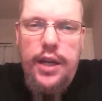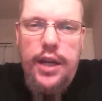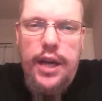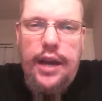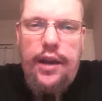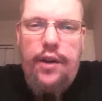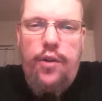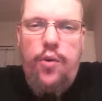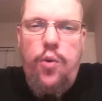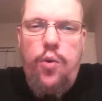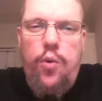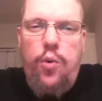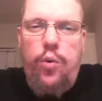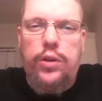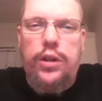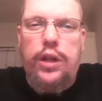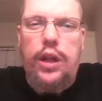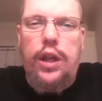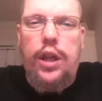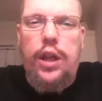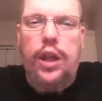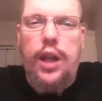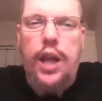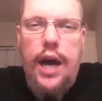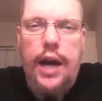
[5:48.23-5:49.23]
and called a
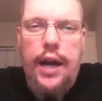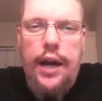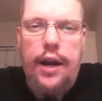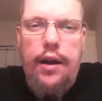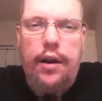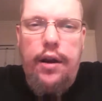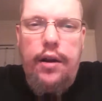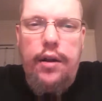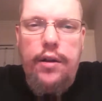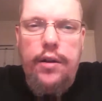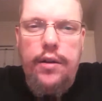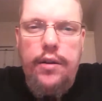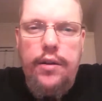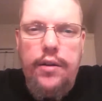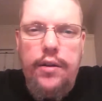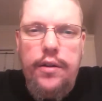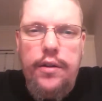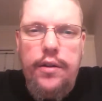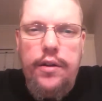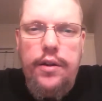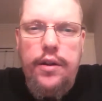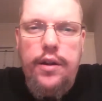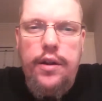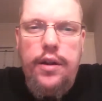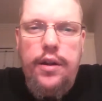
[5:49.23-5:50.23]
liar
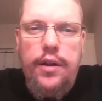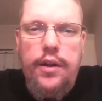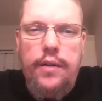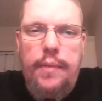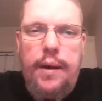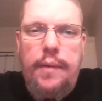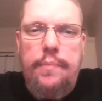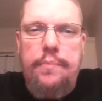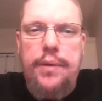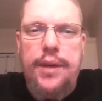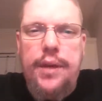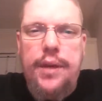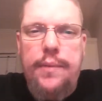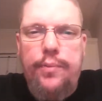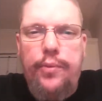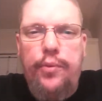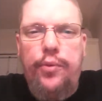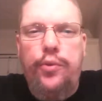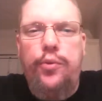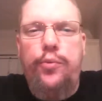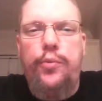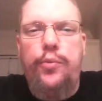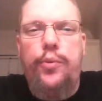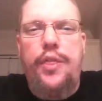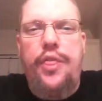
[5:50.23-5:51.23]
by people
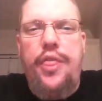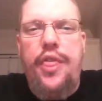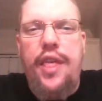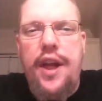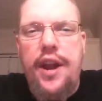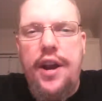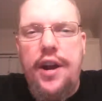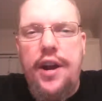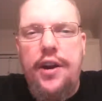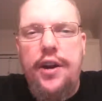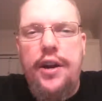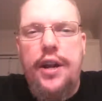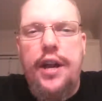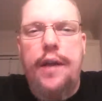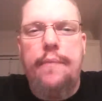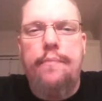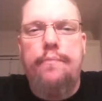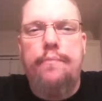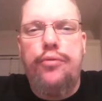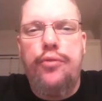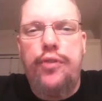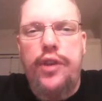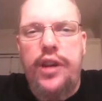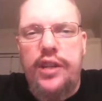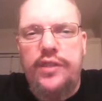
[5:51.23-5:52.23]
who were there
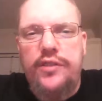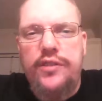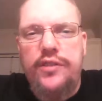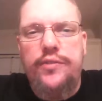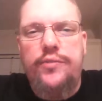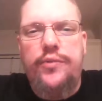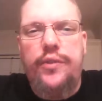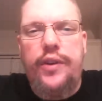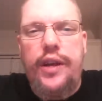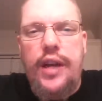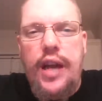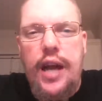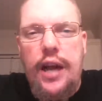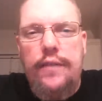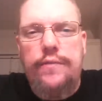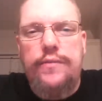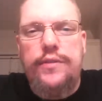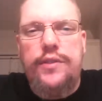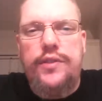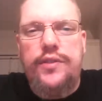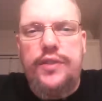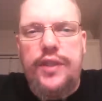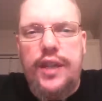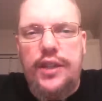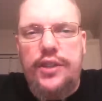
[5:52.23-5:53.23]
and present for
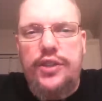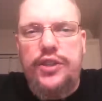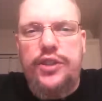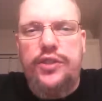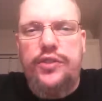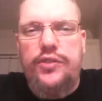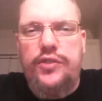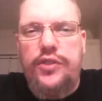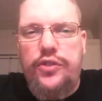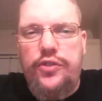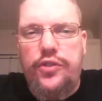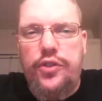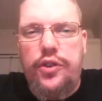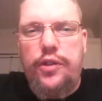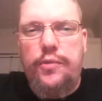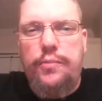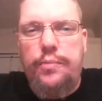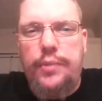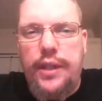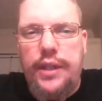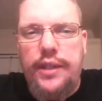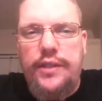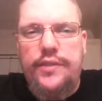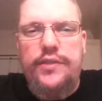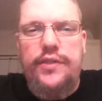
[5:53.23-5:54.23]
conversations that took
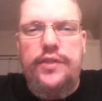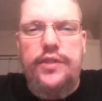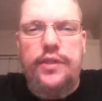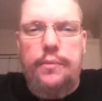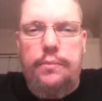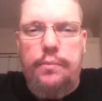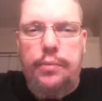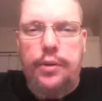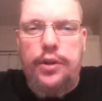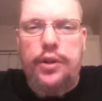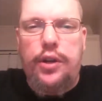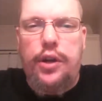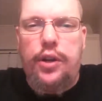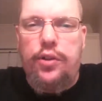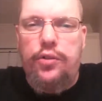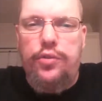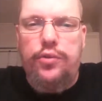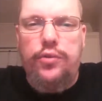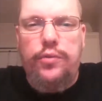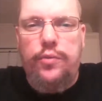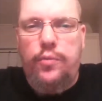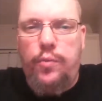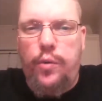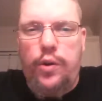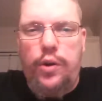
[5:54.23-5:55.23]
place in the book A
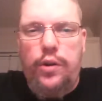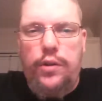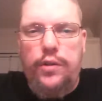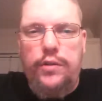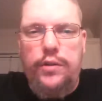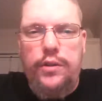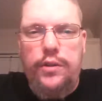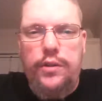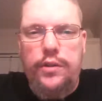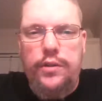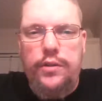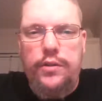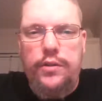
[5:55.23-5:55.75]
Crude World.